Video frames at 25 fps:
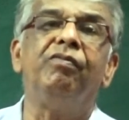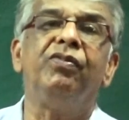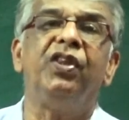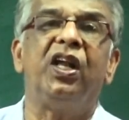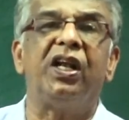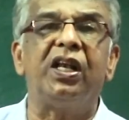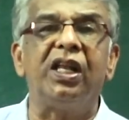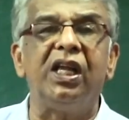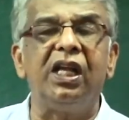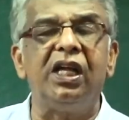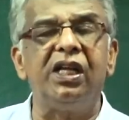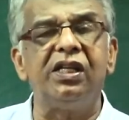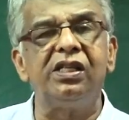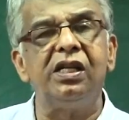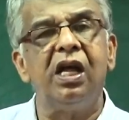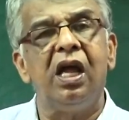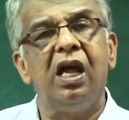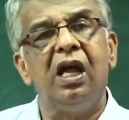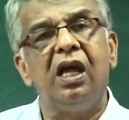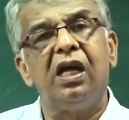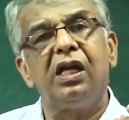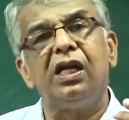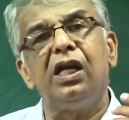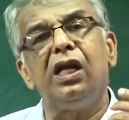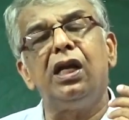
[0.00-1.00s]
That is
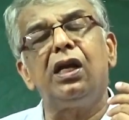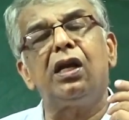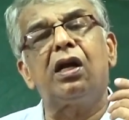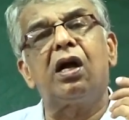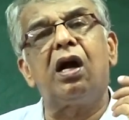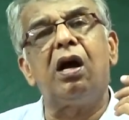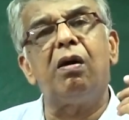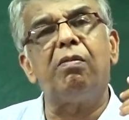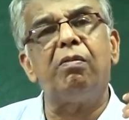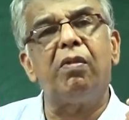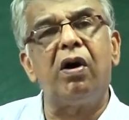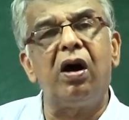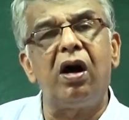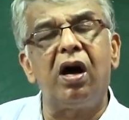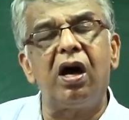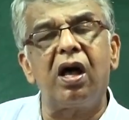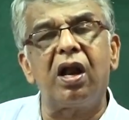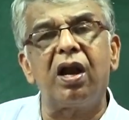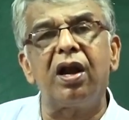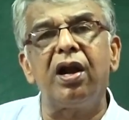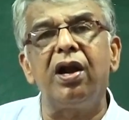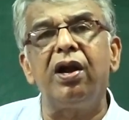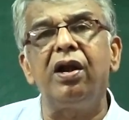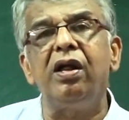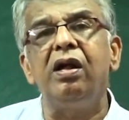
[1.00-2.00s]
income
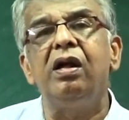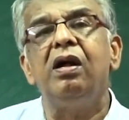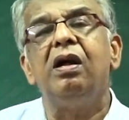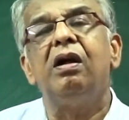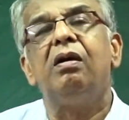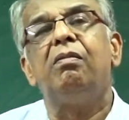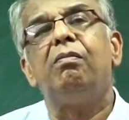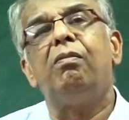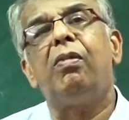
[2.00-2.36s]
earned